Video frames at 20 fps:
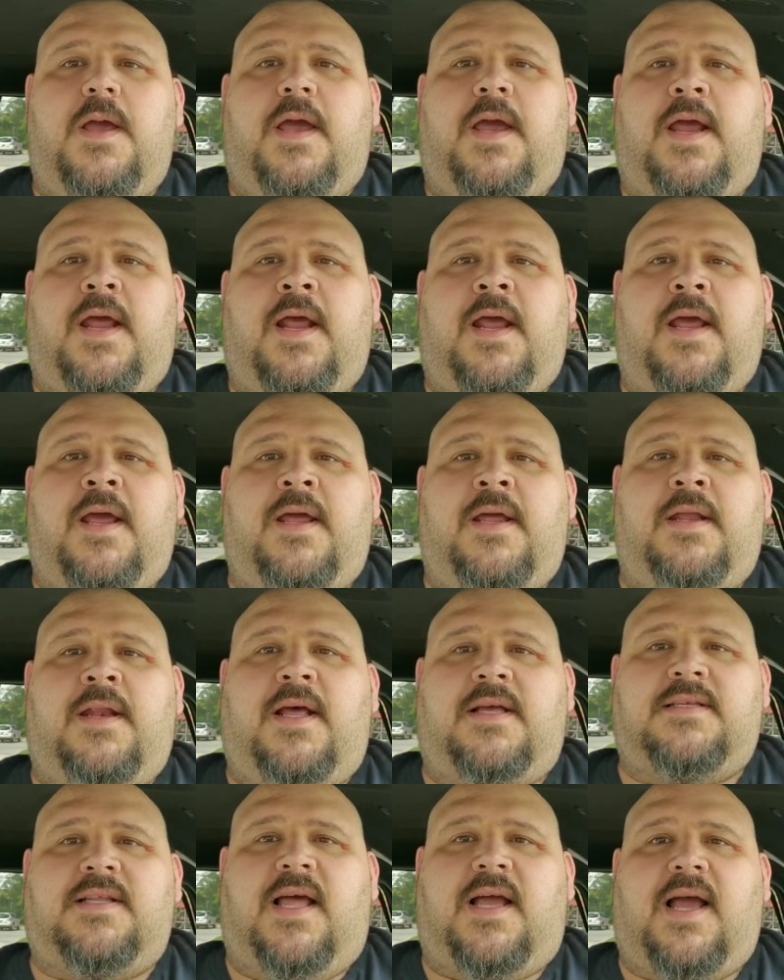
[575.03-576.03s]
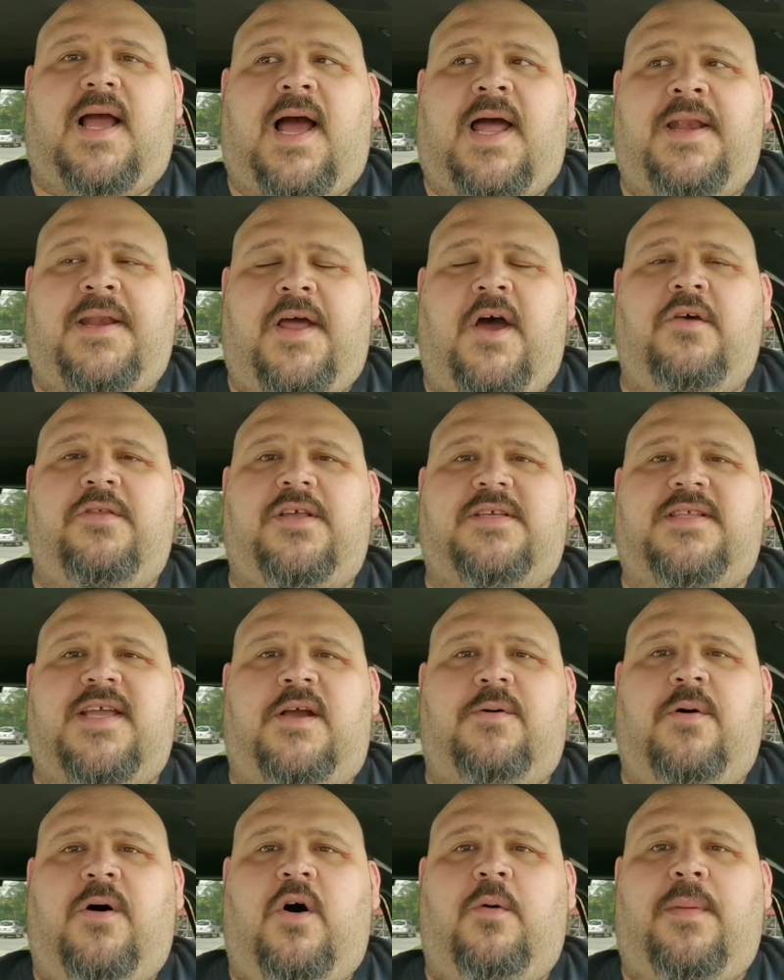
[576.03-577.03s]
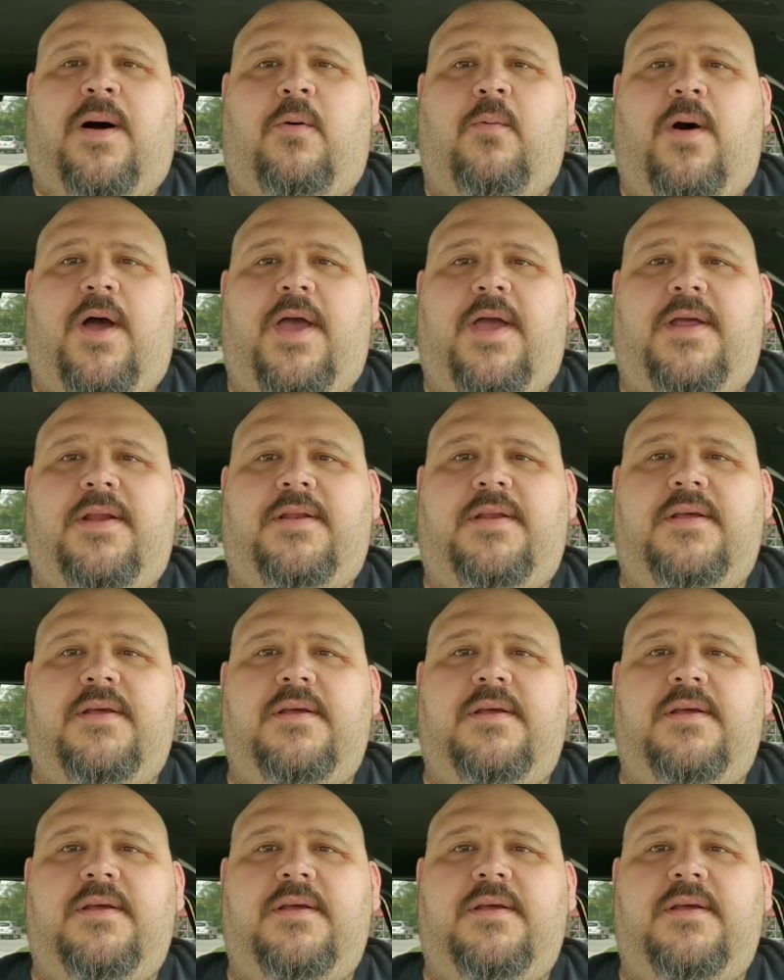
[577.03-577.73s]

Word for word: And I was like, I know this thing will hold my weight.